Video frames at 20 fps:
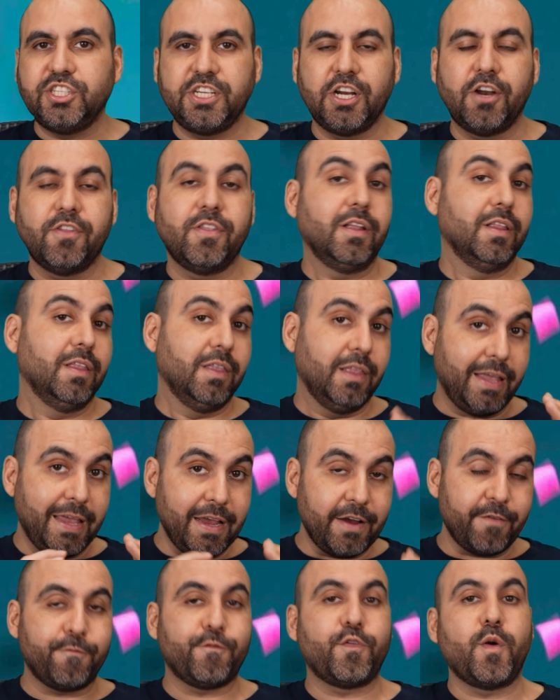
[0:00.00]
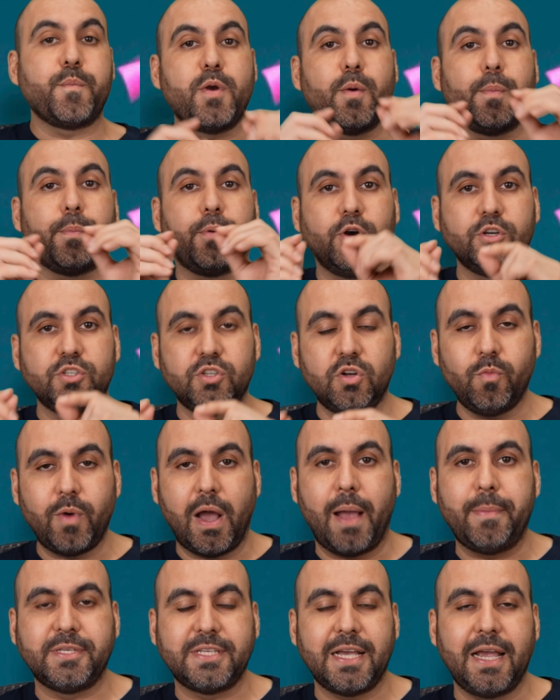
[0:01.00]
share the link from your personal
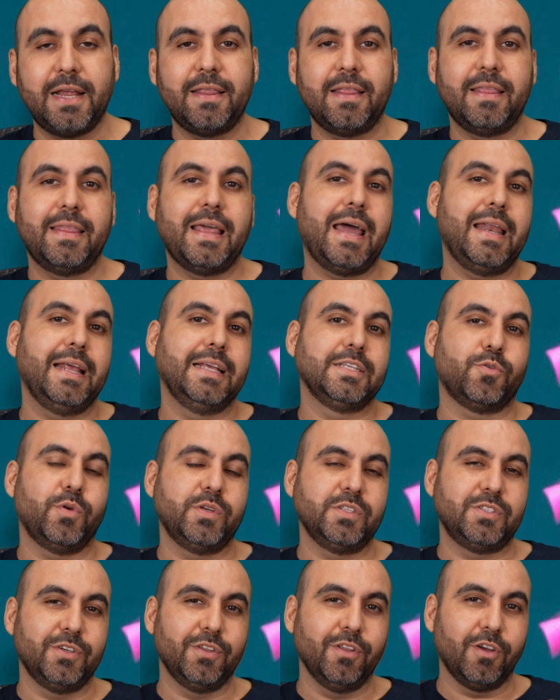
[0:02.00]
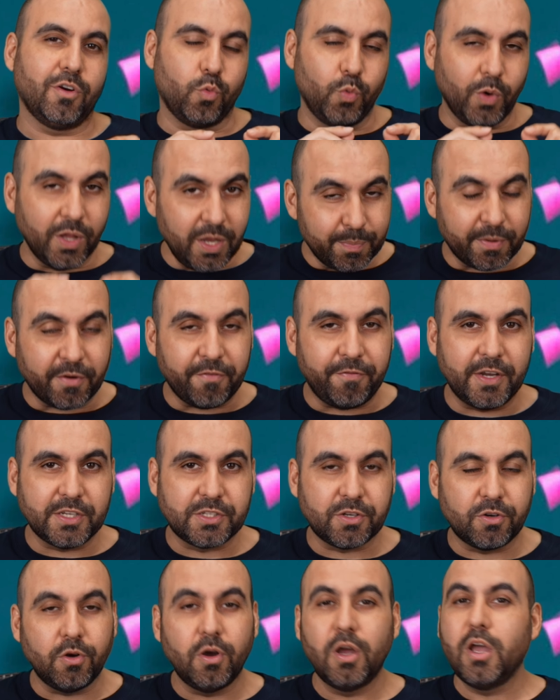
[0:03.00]
website that is going to look really
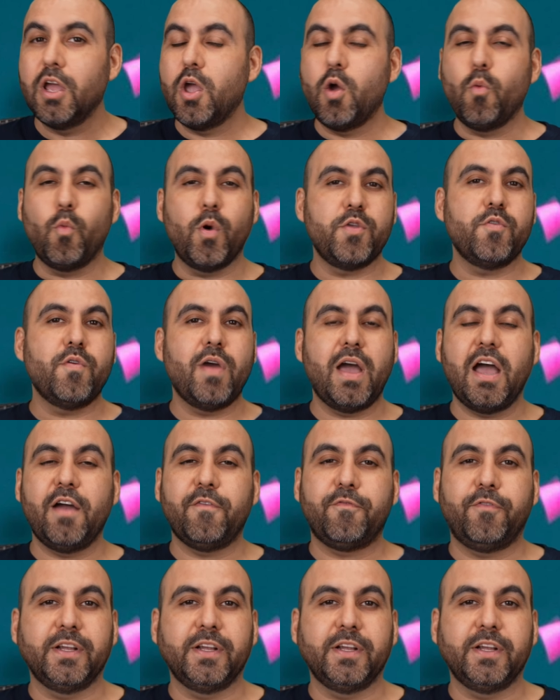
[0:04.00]
professional when you have,